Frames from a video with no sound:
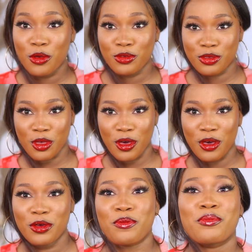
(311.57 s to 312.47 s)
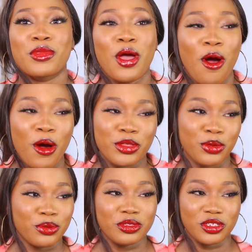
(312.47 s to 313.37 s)
So all you
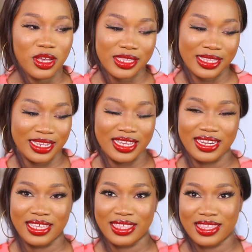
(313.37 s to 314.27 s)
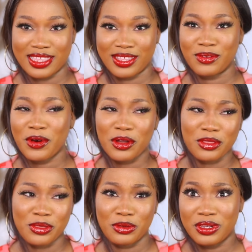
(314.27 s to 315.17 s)
would just need is 1 or
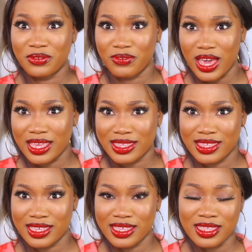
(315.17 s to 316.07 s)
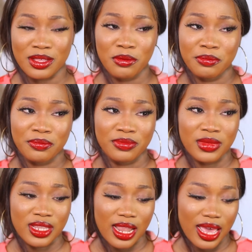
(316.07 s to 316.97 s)
2 devices,
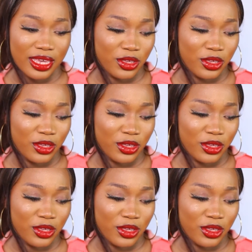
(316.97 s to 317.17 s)
like